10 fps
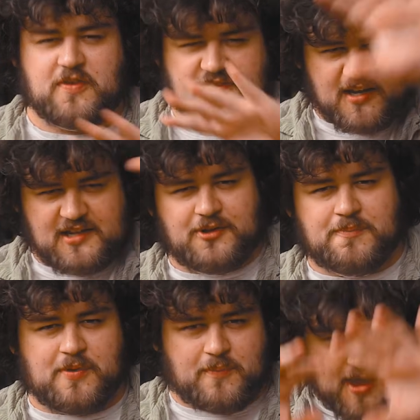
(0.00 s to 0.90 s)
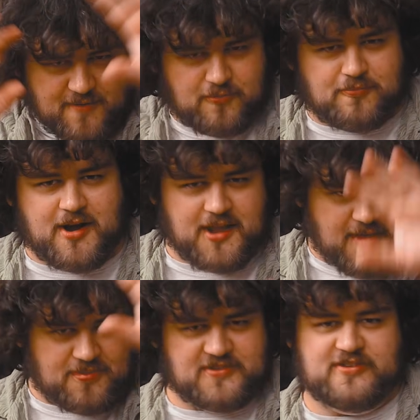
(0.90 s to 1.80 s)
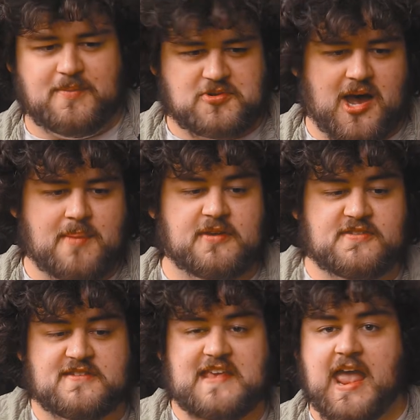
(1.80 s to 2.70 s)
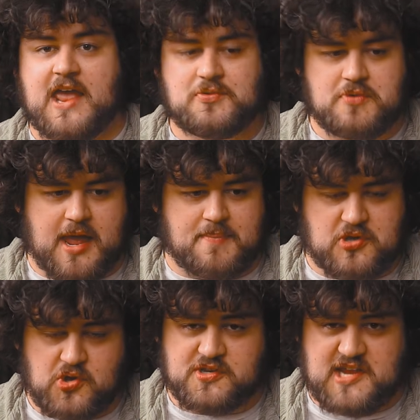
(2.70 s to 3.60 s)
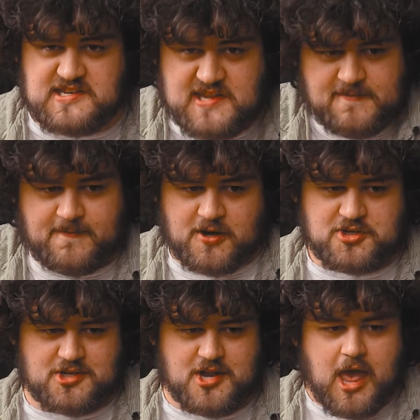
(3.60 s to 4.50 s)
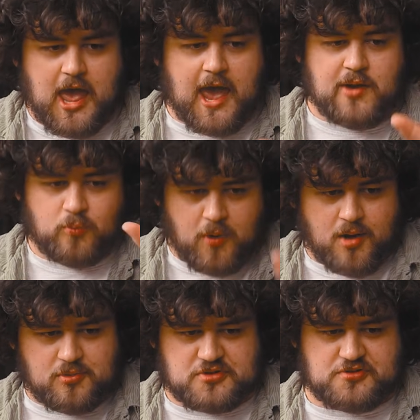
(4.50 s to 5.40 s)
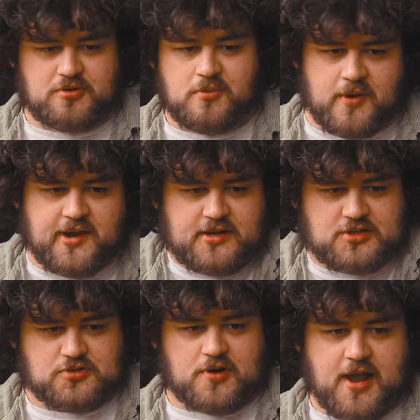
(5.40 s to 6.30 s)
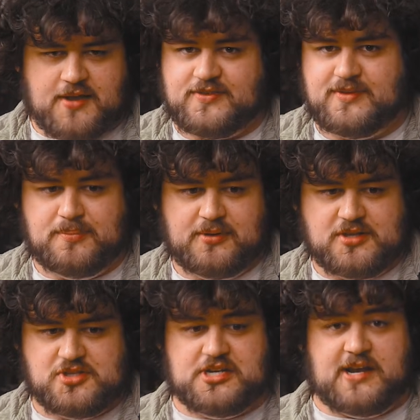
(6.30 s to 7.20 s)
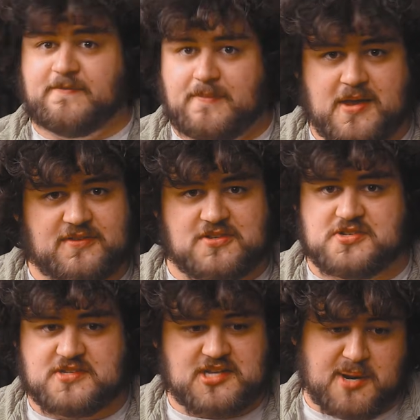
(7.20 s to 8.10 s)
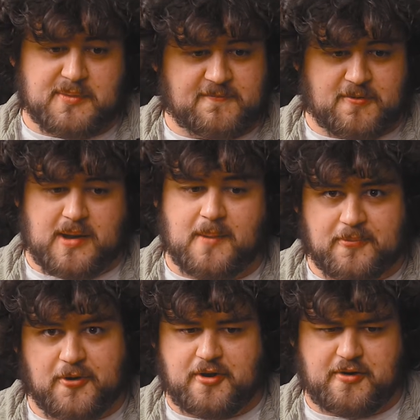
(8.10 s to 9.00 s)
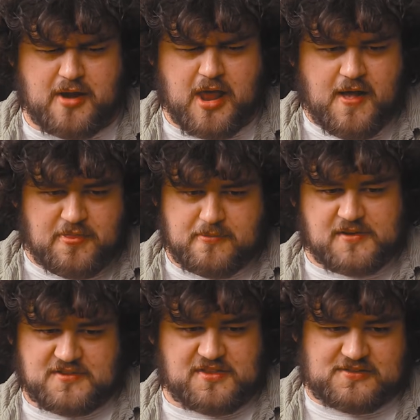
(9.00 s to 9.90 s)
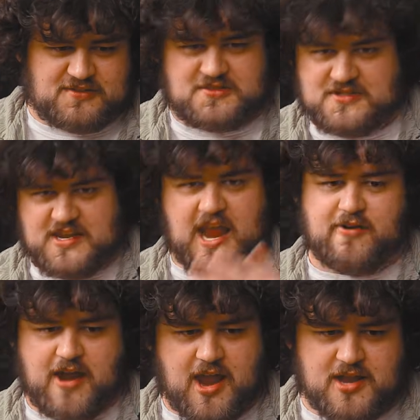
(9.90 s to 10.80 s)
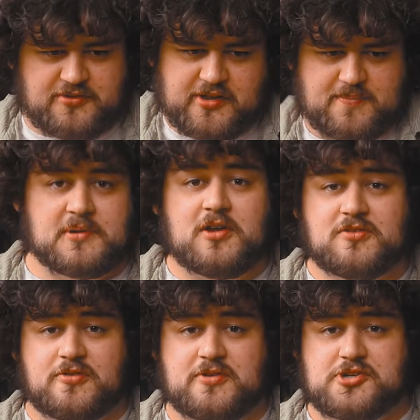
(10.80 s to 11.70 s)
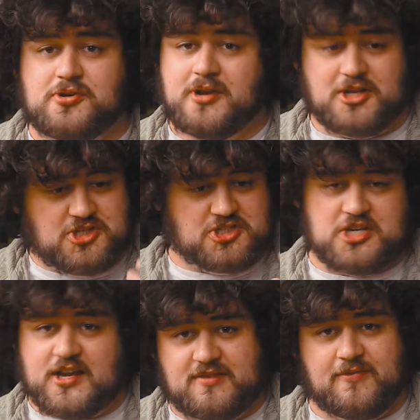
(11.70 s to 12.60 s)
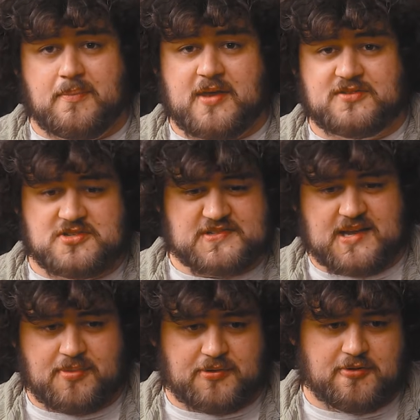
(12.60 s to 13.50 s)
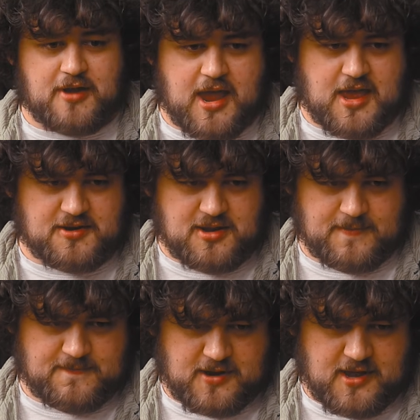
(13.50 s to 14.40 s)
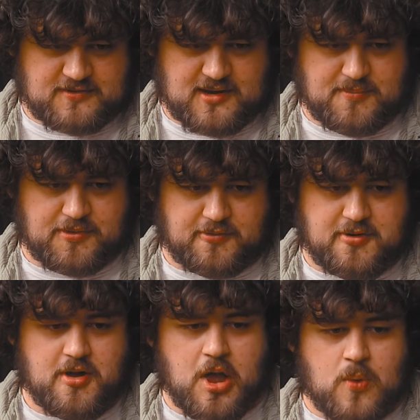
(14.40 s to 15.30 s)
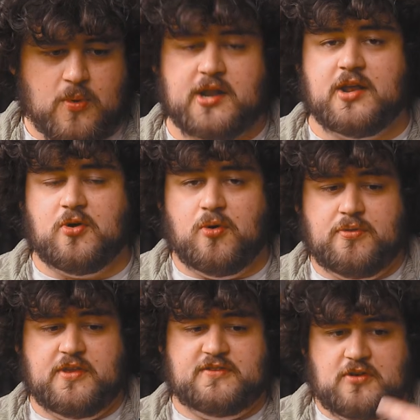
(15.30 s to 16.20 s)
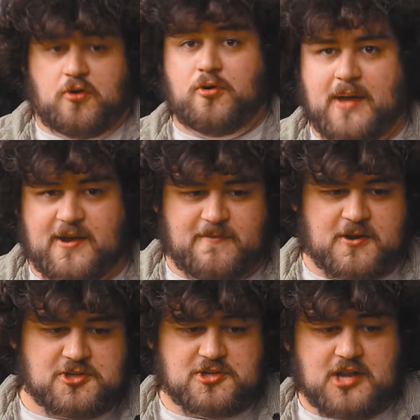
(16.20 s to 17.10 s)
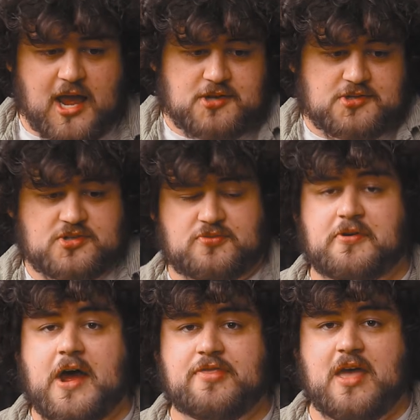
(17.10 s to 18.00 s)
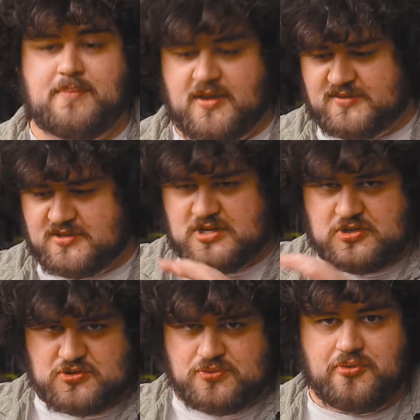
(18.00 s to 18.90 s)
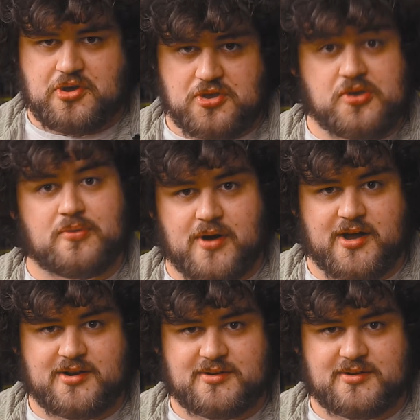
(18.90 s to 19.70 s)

The second loop that we have running at the same time is this handle MQTT function. And while true, we're going to try and simply check for messages coming from our broker. And the rest of this is just error handling. But long story short, it just checks if a message has come through. And if it has come through, we're going to call this callback function and just write that message to UART.